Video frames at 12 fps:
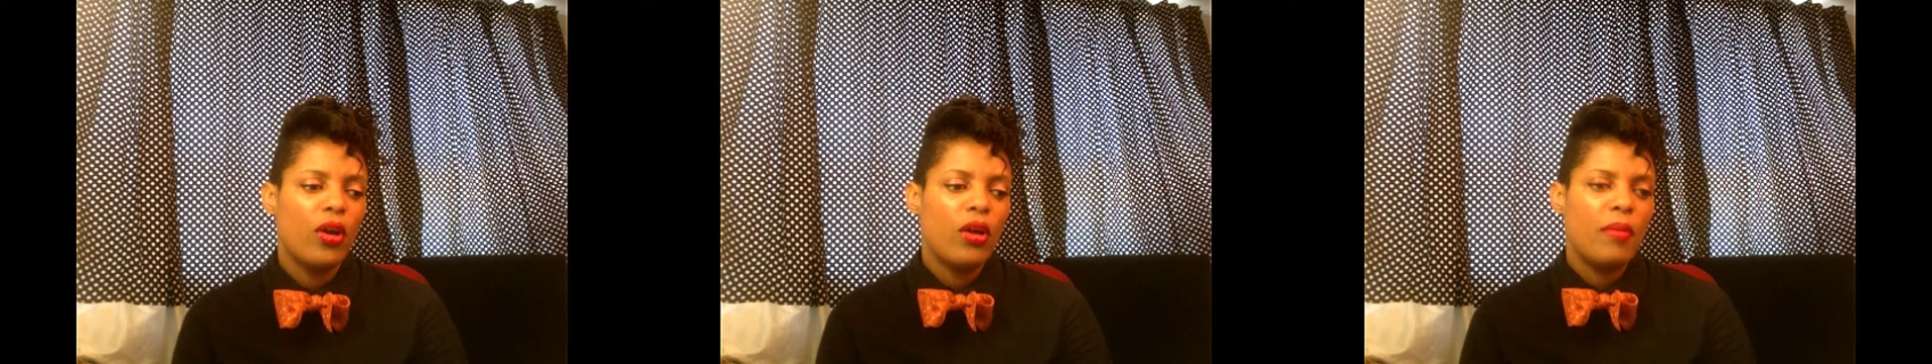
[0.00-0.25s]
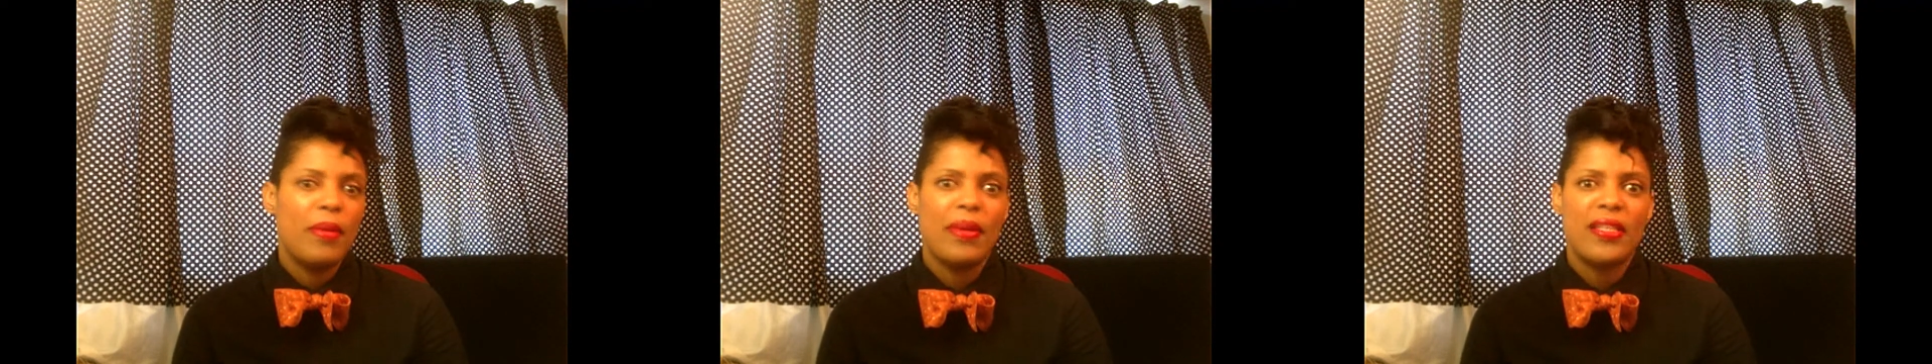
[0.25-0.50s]

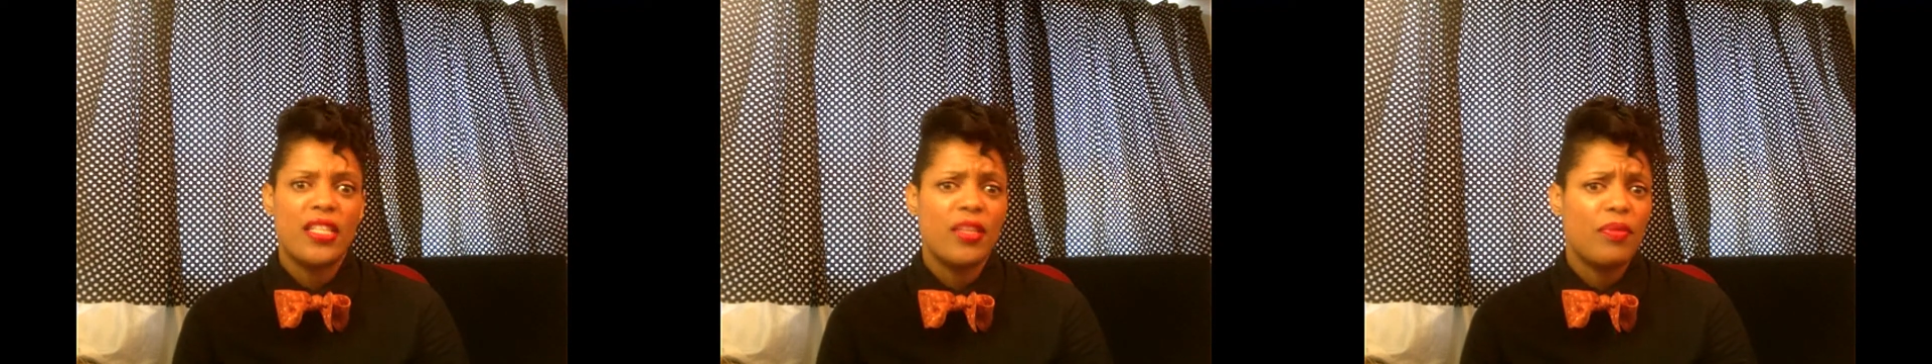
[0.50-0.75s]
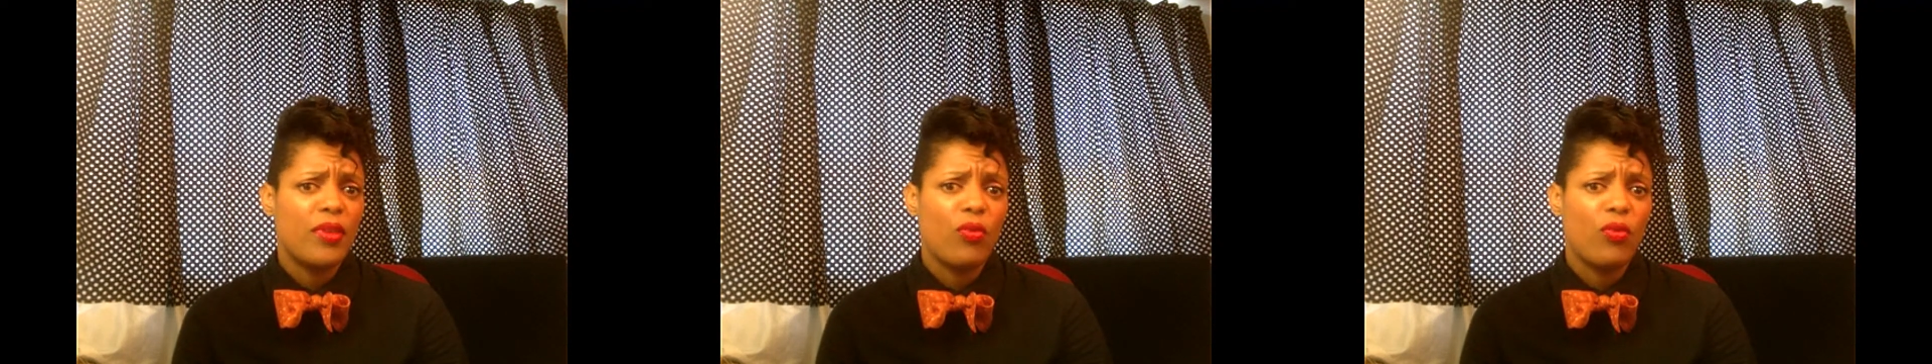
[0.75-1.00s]
Maybe I said
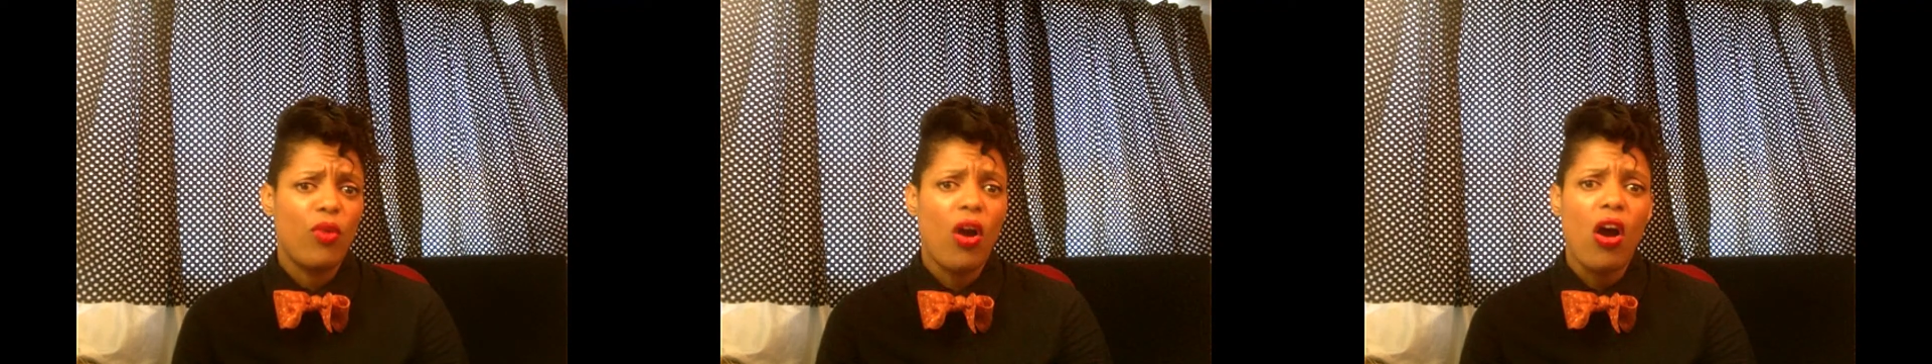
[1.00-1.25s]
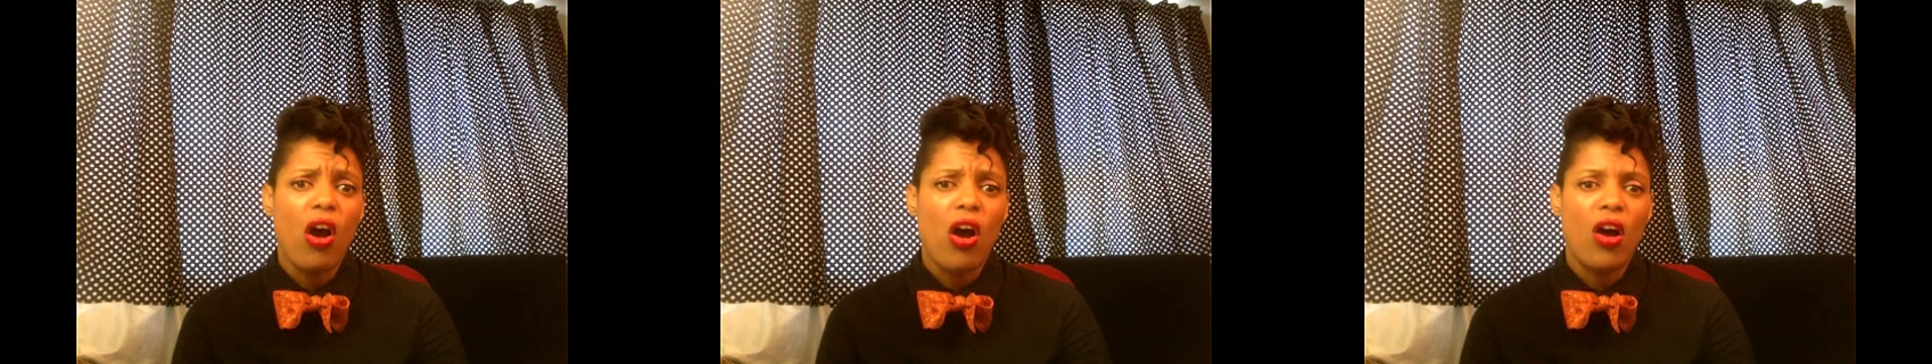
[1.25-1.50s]
something
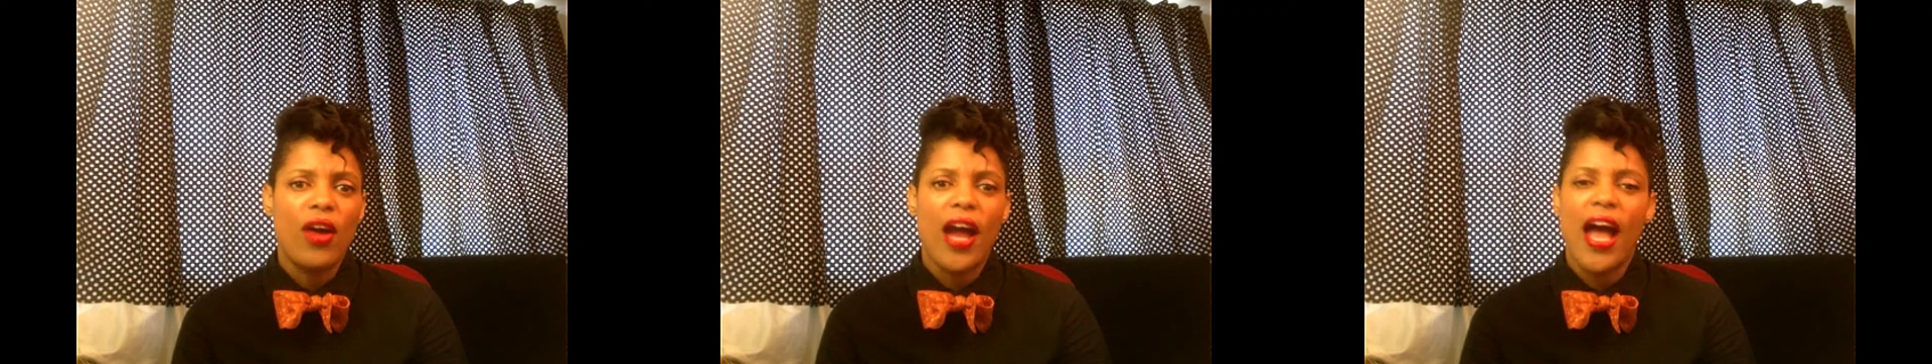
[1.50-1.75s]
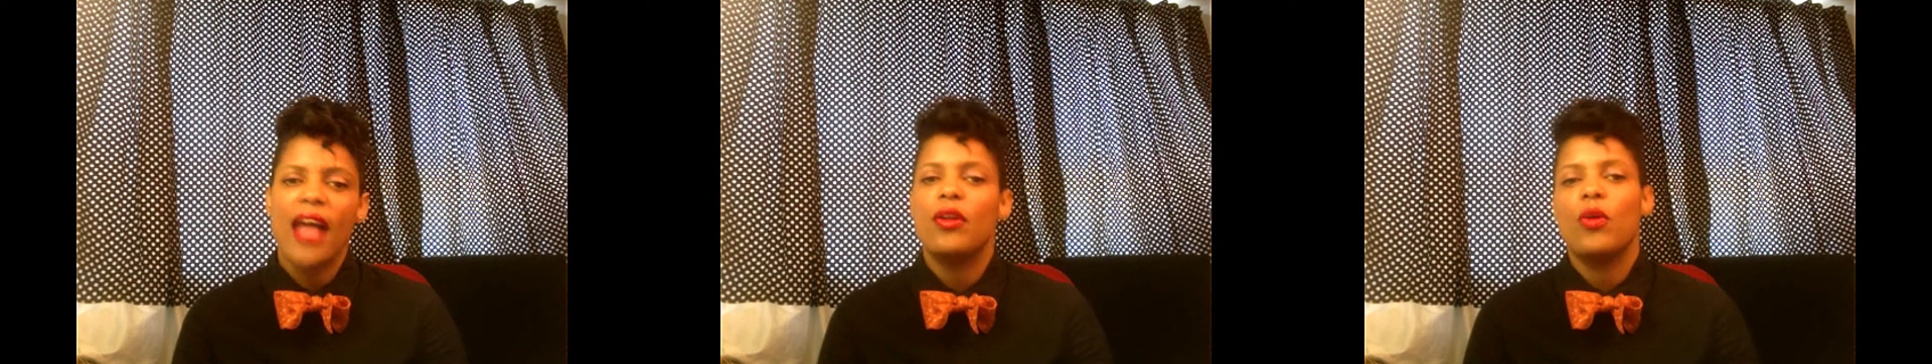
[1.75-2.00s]
wrong, or
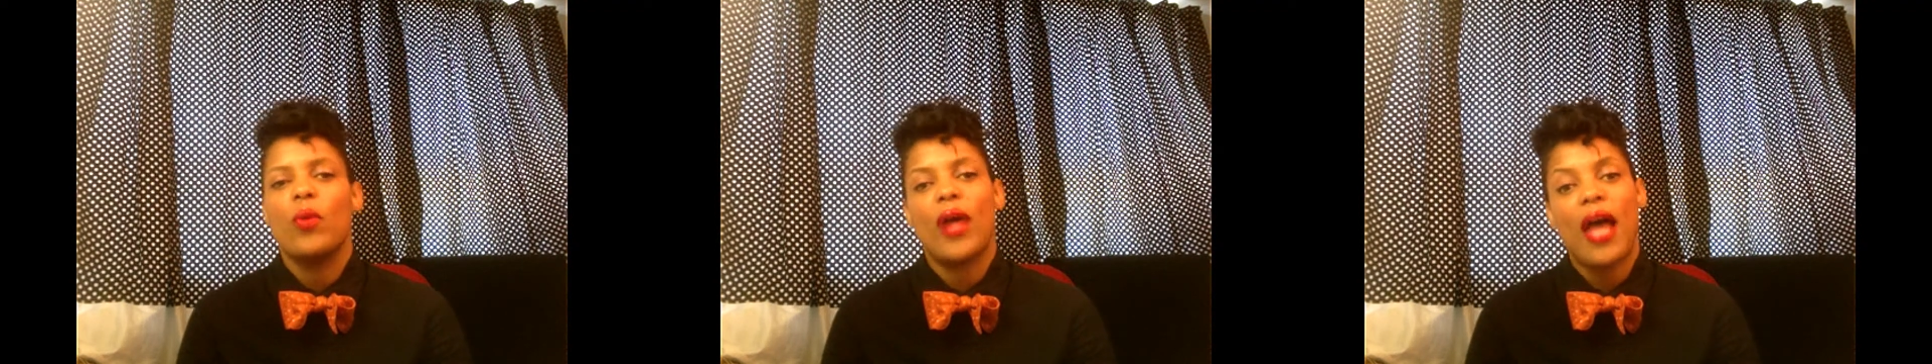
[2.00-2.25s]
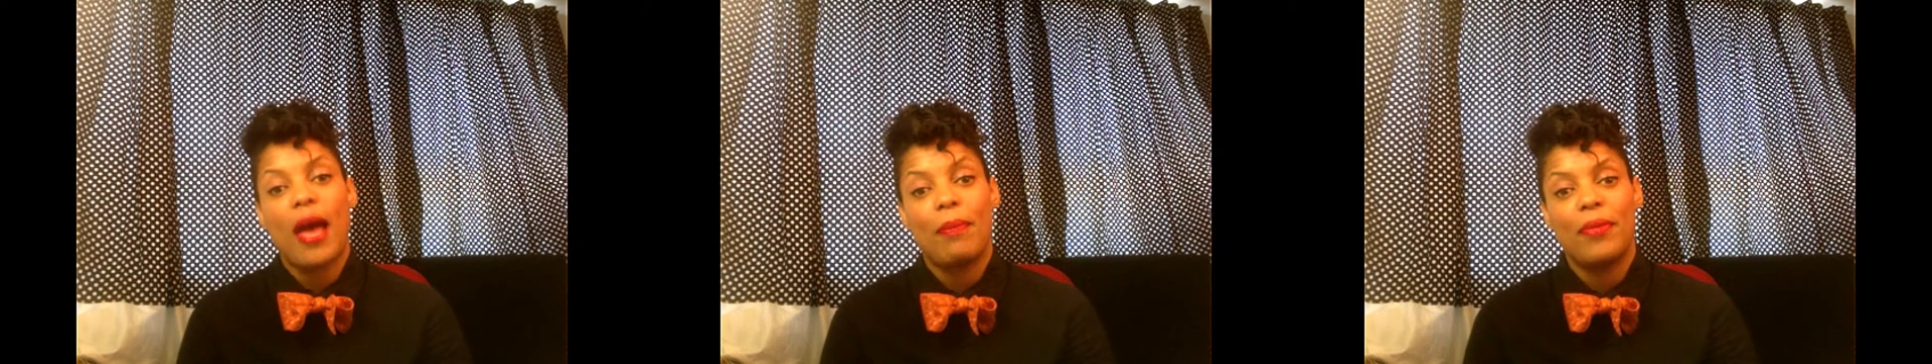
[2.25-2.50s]
I don't know what
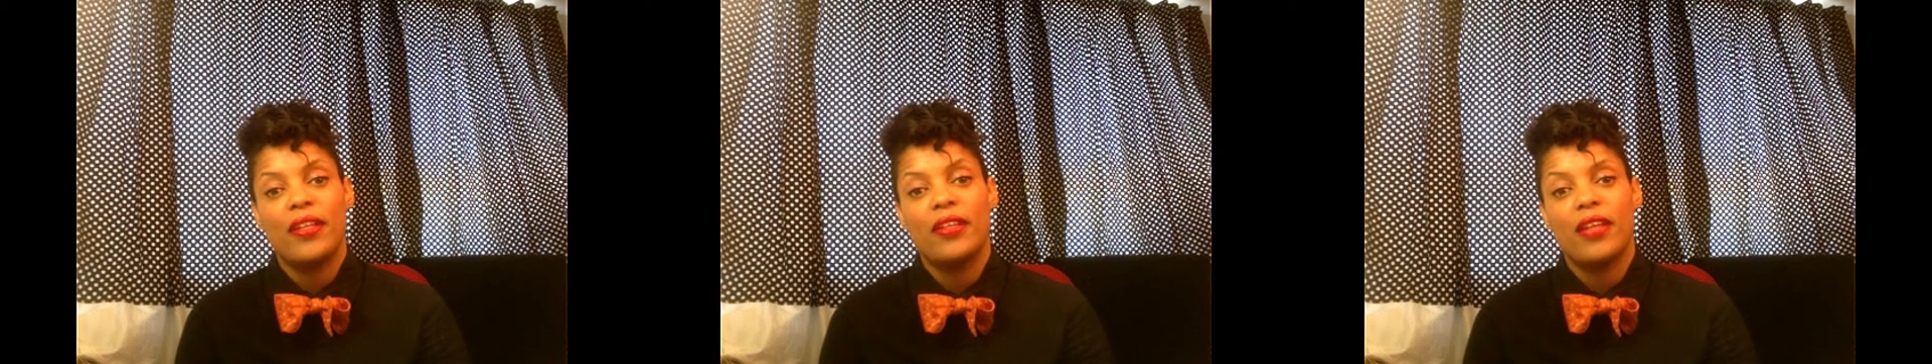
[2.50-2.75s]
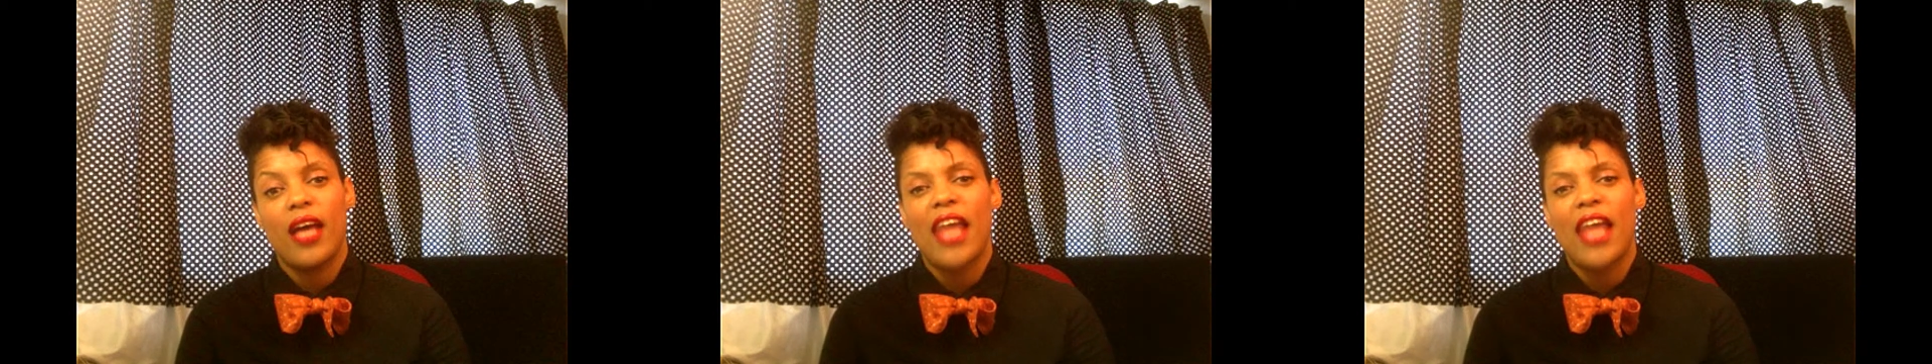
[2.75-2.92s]
happened.